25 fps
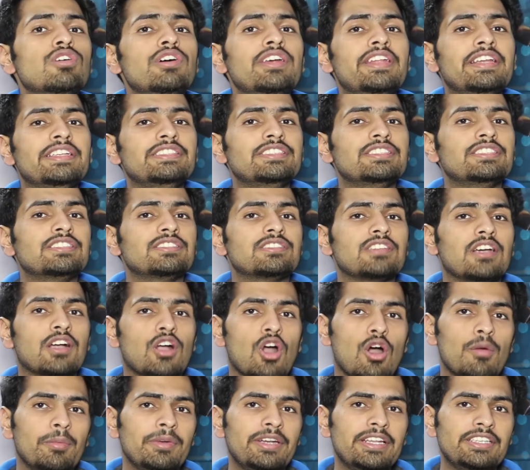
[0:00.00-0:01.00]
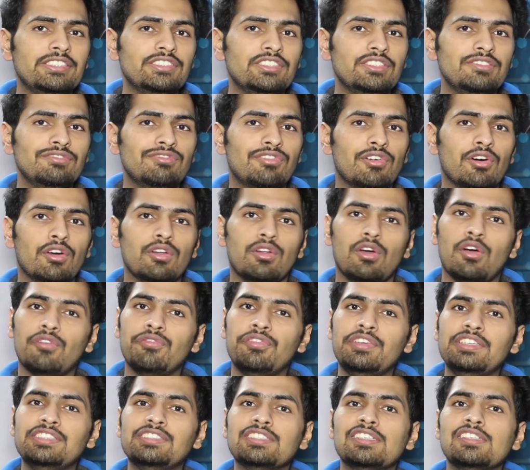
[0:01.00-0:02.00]
arranges accommodation for
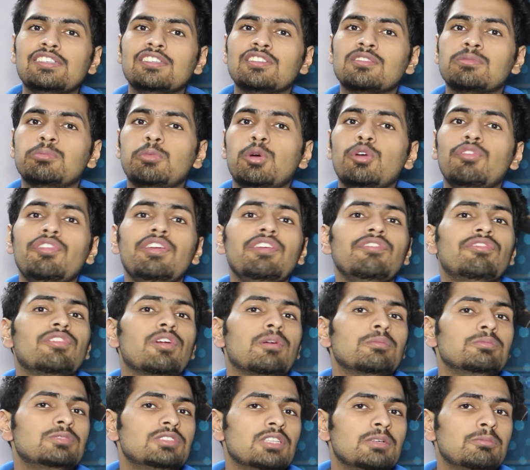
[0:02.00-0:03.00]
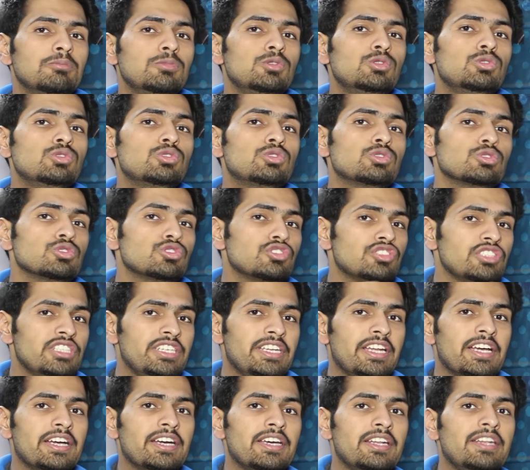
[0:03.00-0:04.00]
officials moving from Jammu to
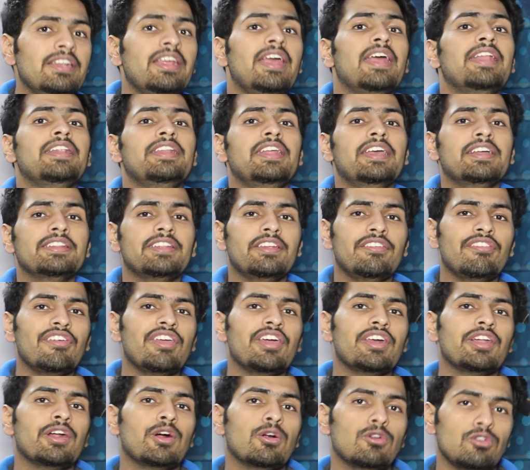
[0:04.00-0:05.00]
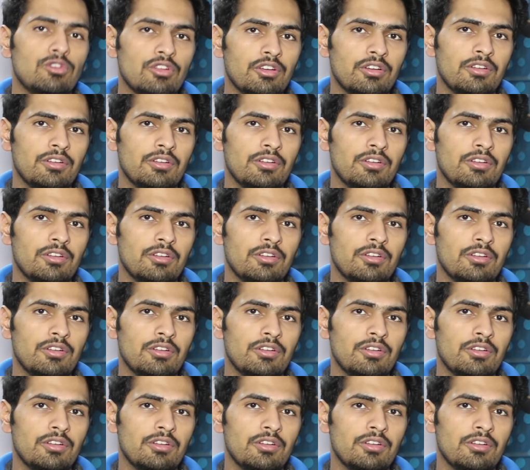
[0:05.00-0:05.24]
Srinagar and the other way around.